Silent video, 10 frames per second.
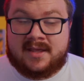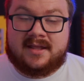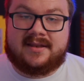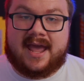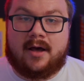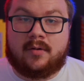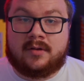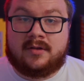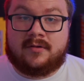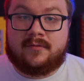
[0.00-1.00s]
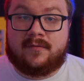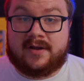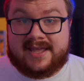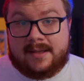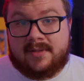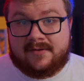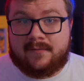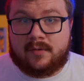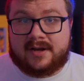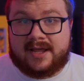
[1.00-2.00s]
Now, for a game like
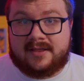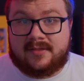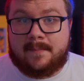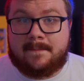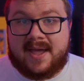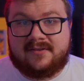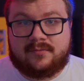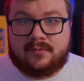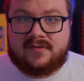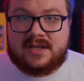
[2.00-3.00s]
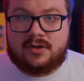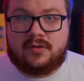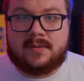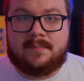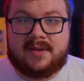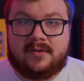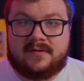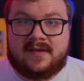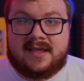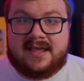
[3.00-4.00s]
Fortnite, the best routine you can
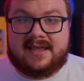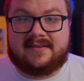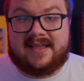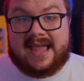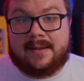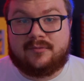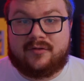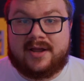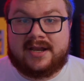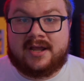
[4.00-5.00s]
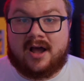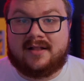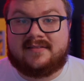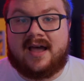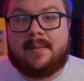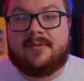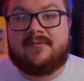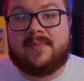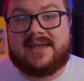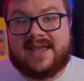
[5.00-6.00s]
build is aim training on top of
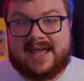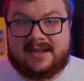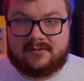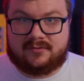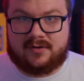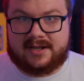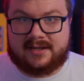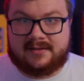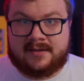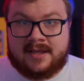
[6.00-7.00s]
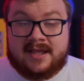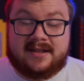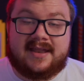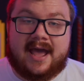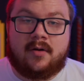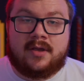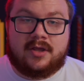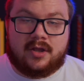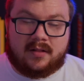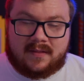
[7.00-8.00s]
mechanics training. Now,
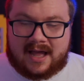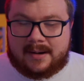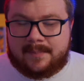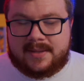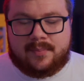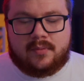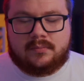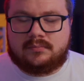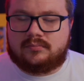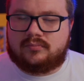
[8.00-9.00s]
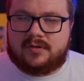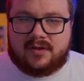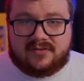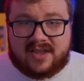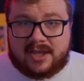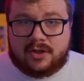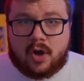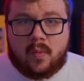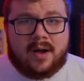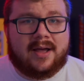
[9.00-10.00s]
a lot of people, they'll say, you know
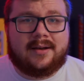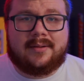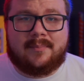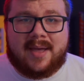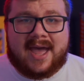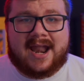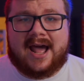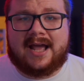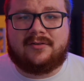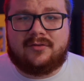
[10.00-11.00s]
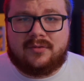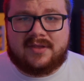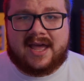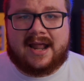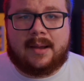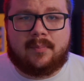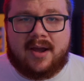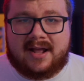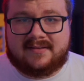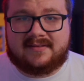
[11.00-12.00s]
what, Matt, I do that, I
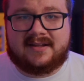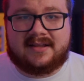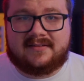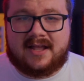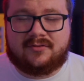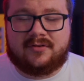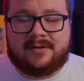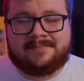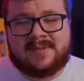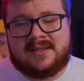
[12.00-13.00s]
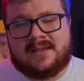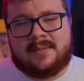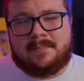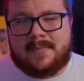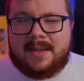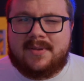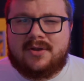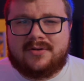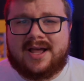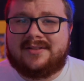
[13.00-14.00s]
practice it, etc. Maybe
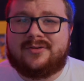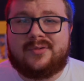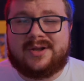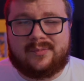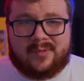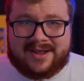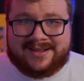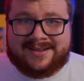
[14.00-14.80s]
you're not doing it right.